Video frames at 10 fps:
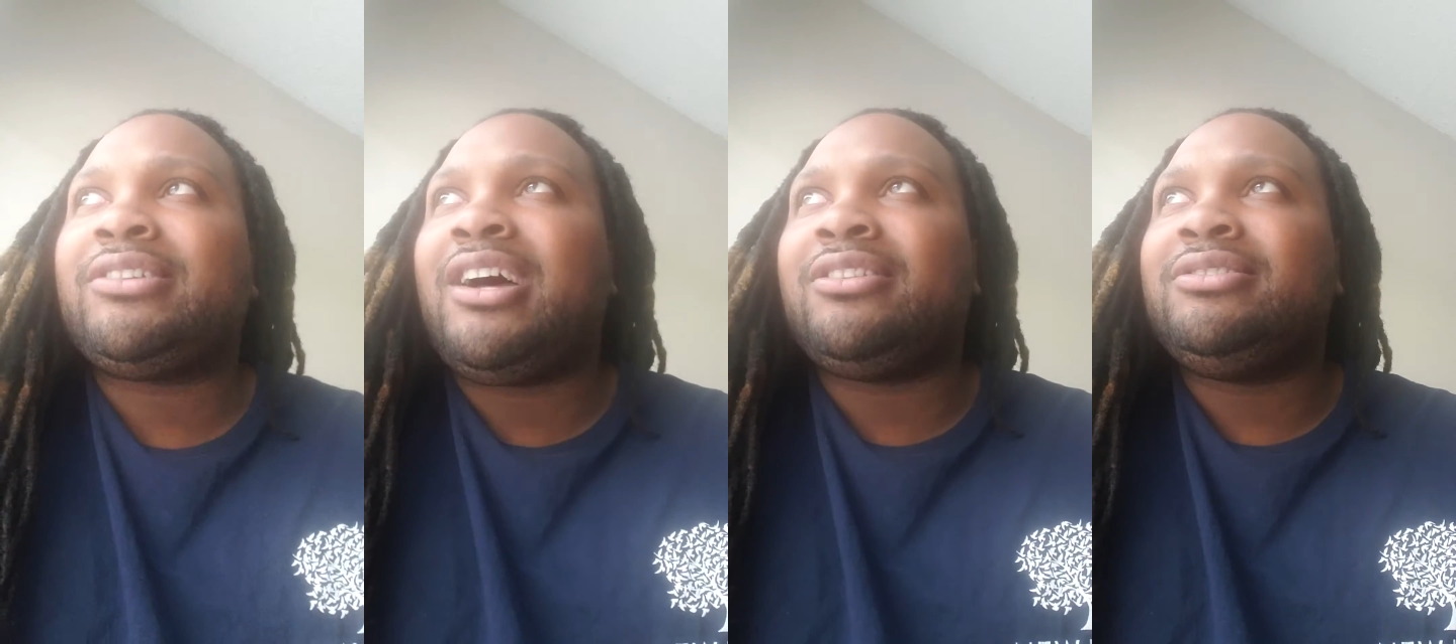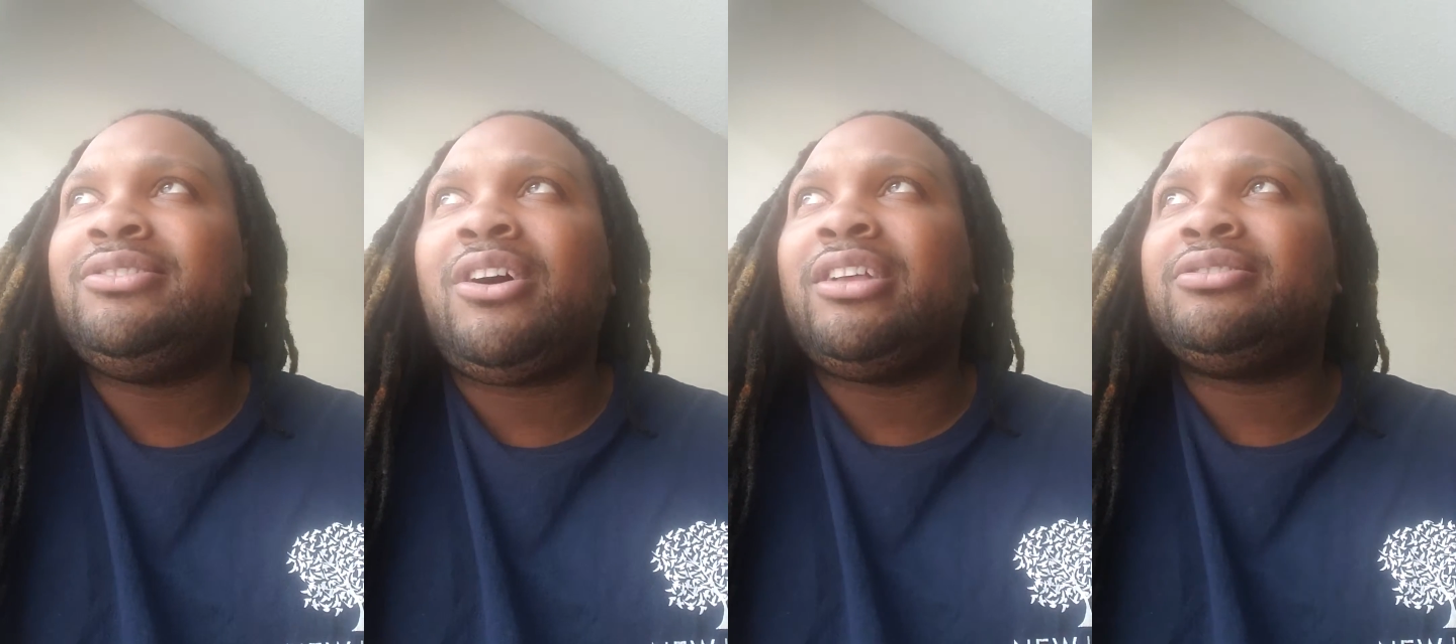
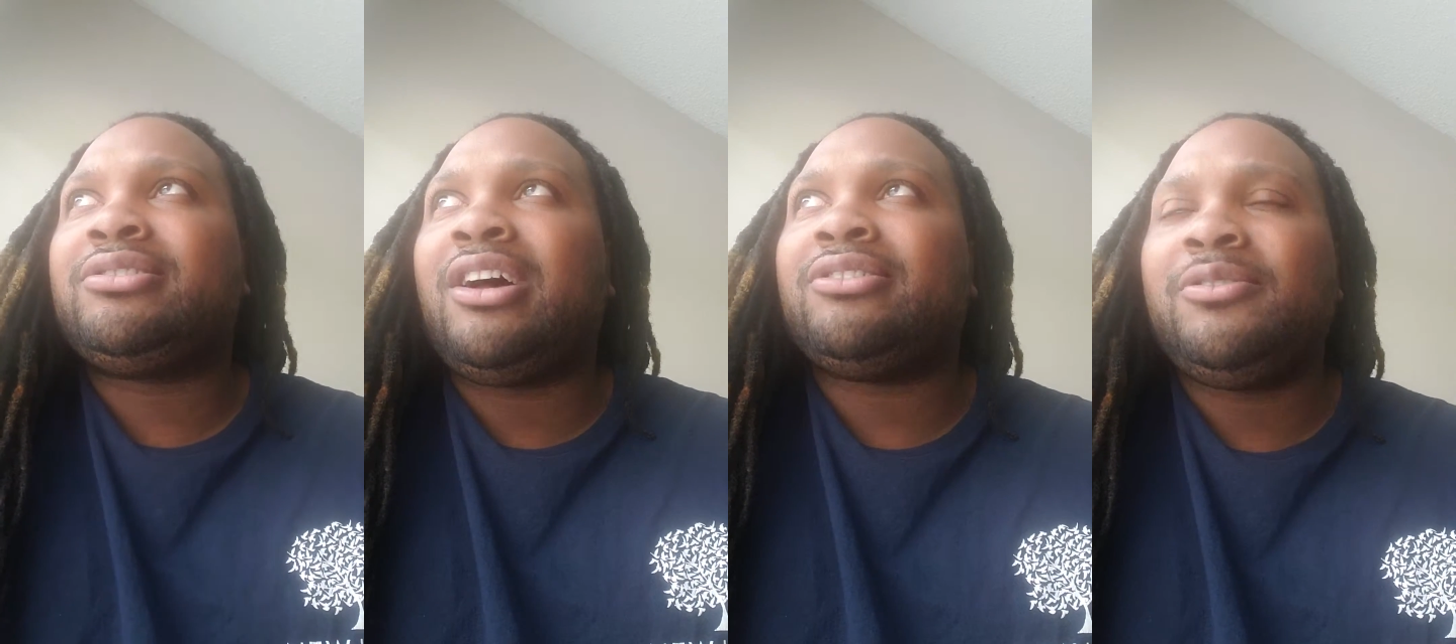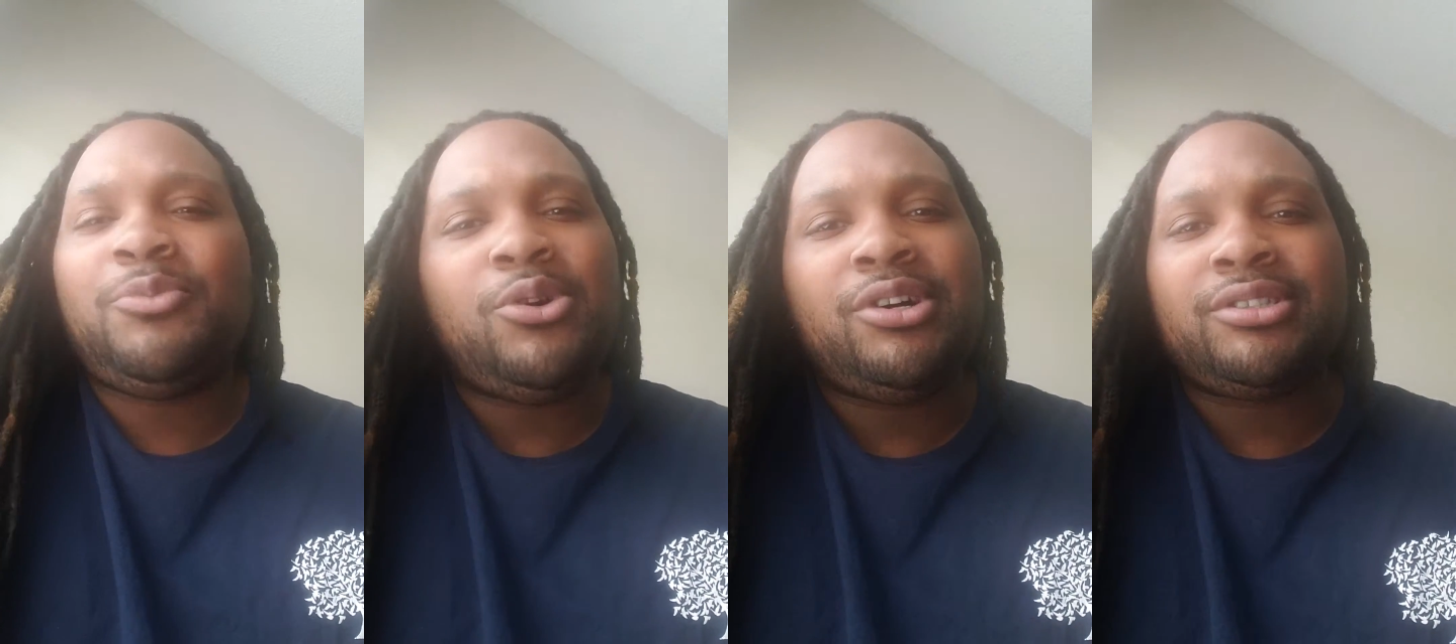I used to talk to them
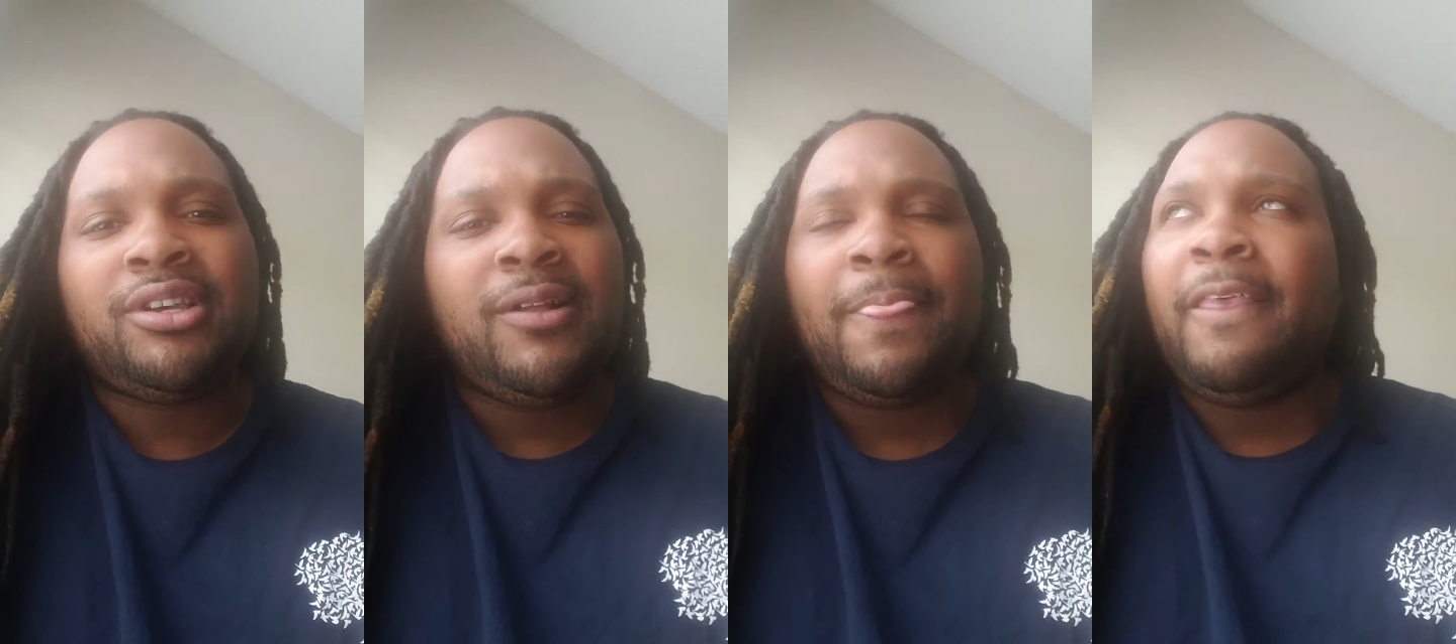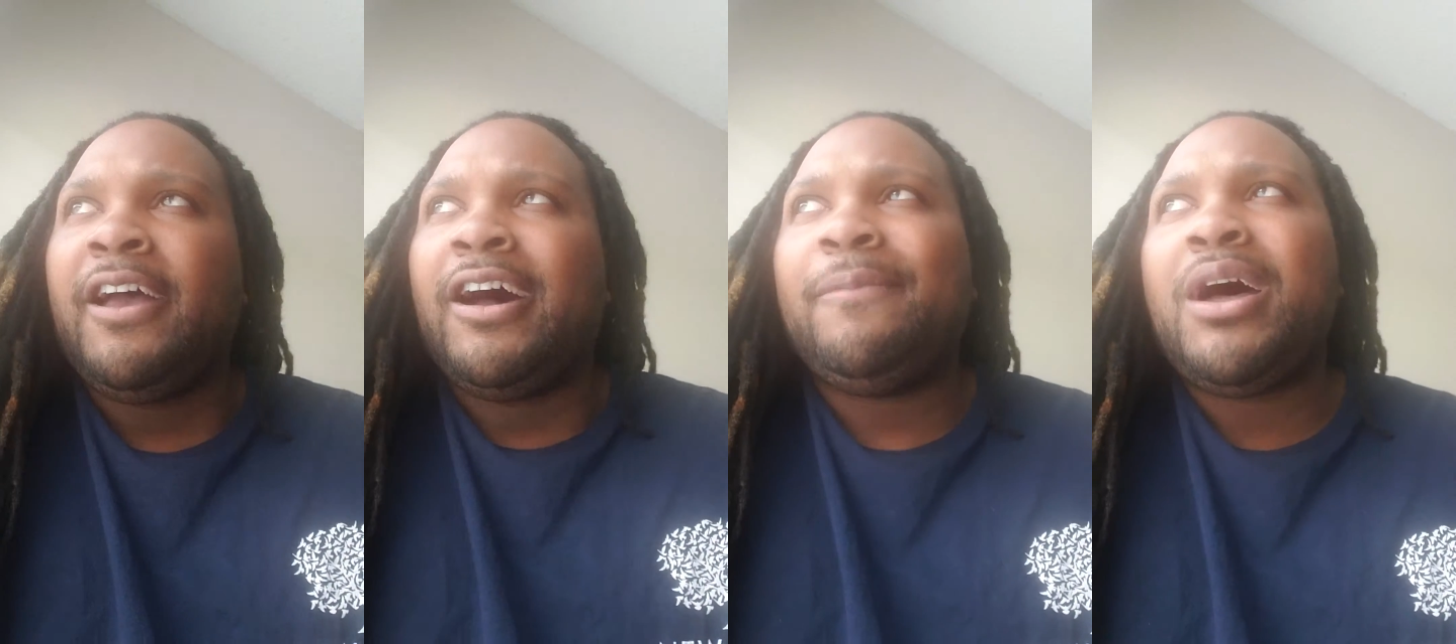boys
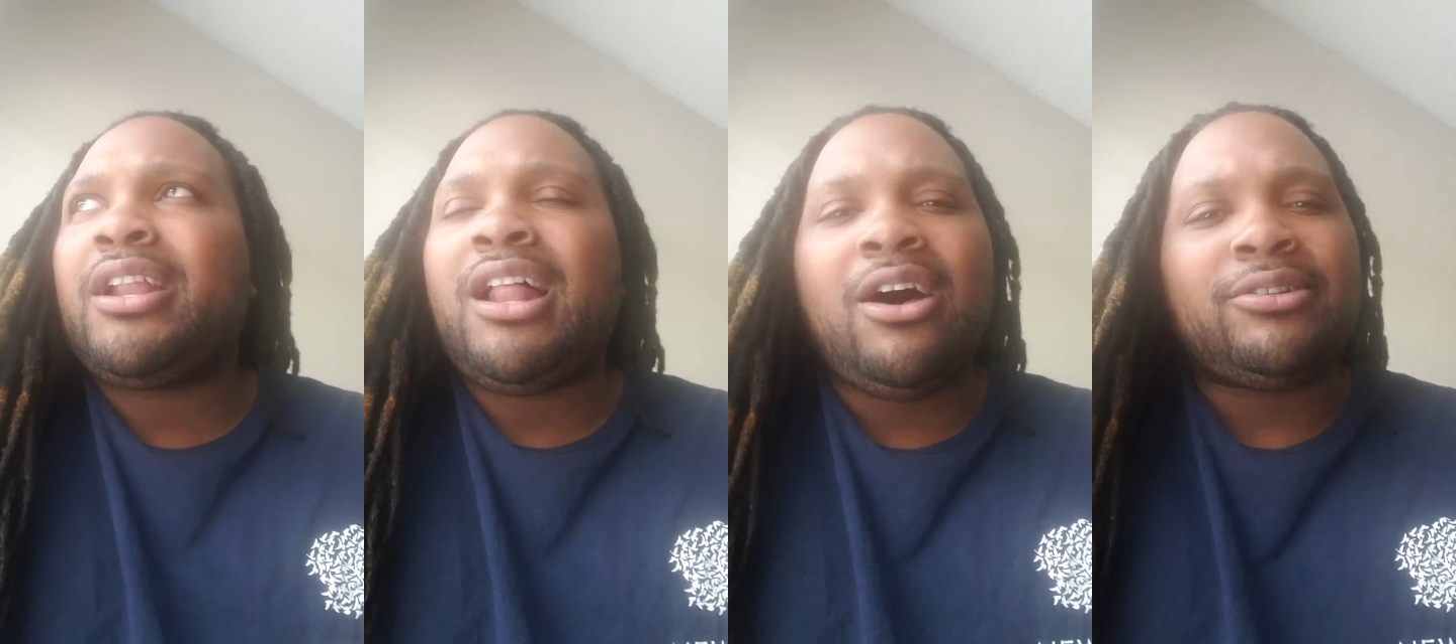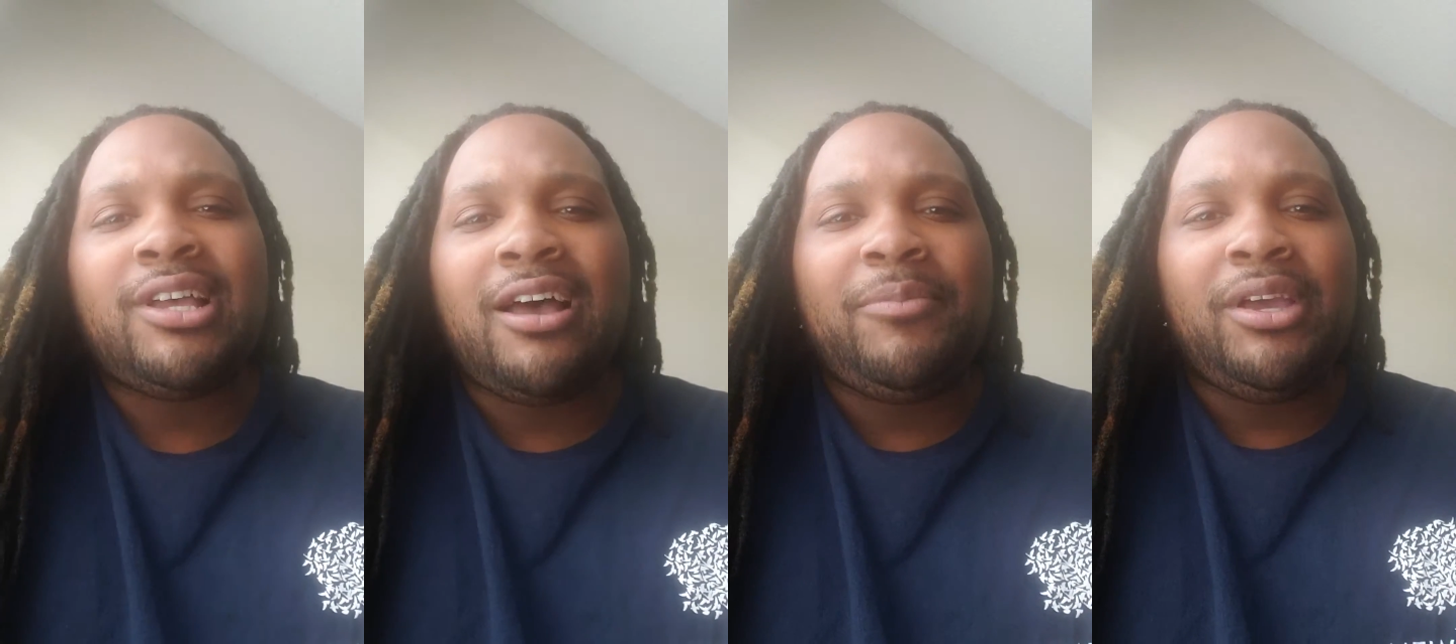about it all the
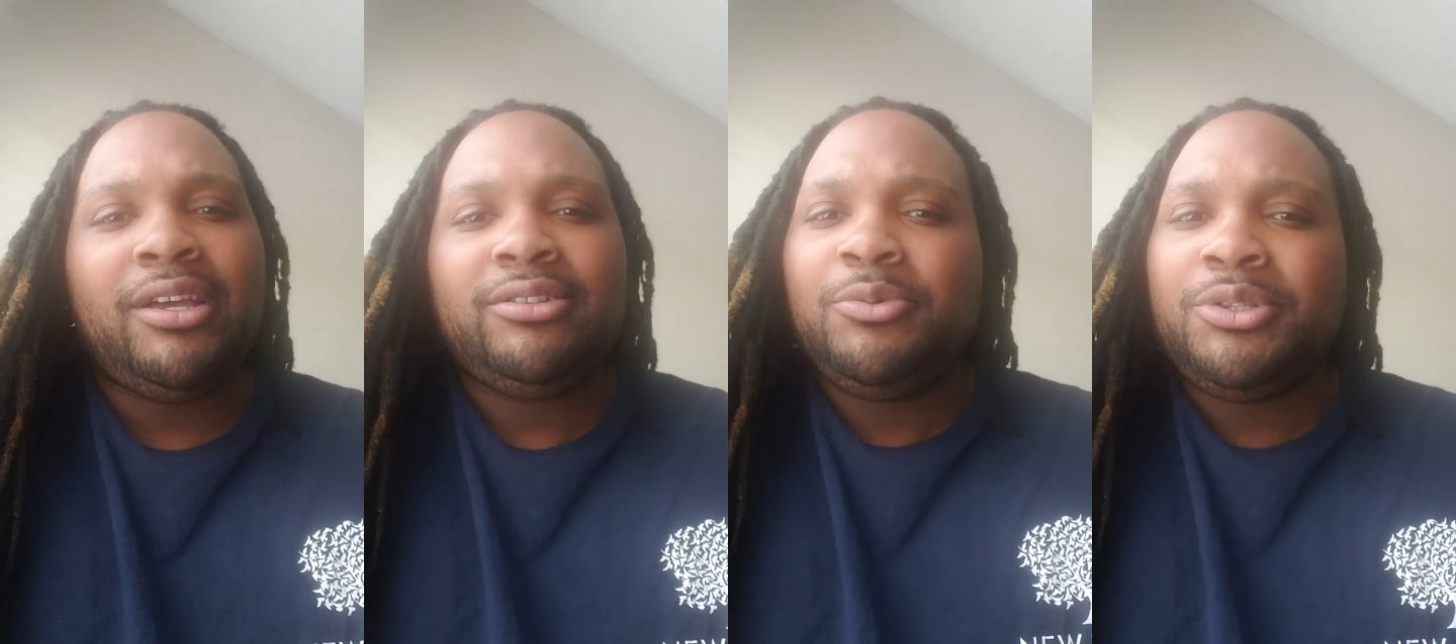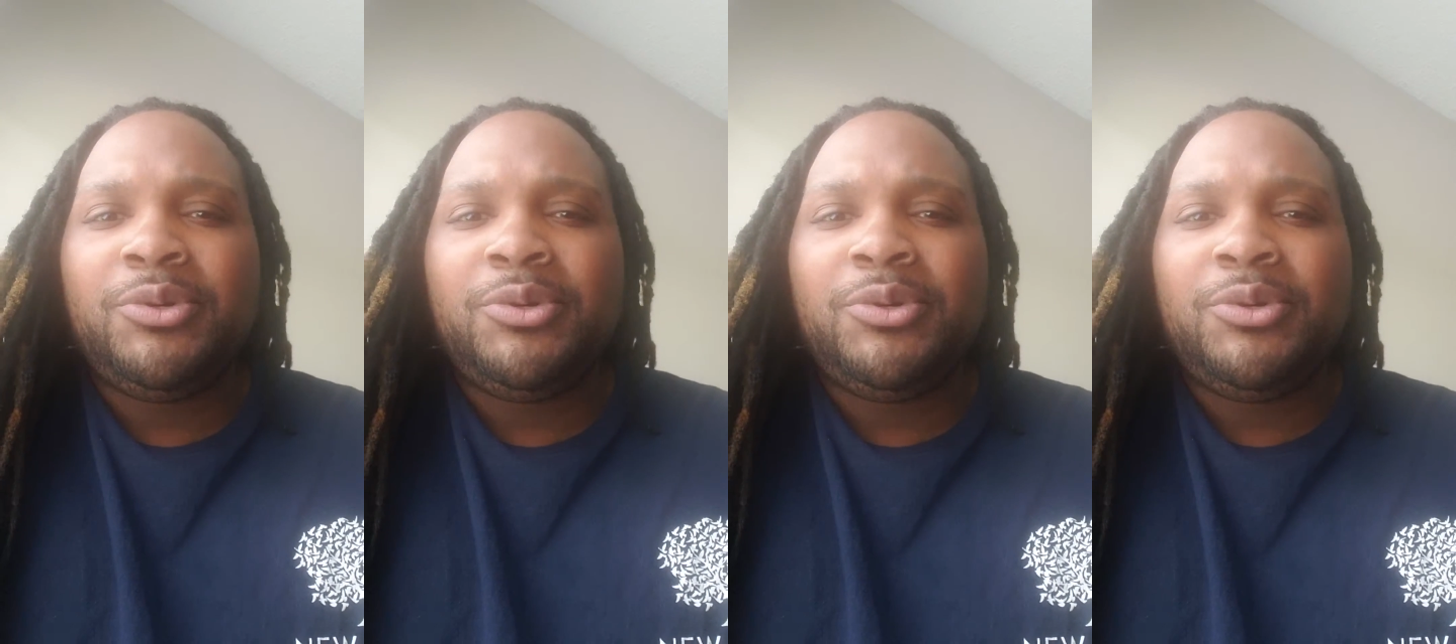time, man.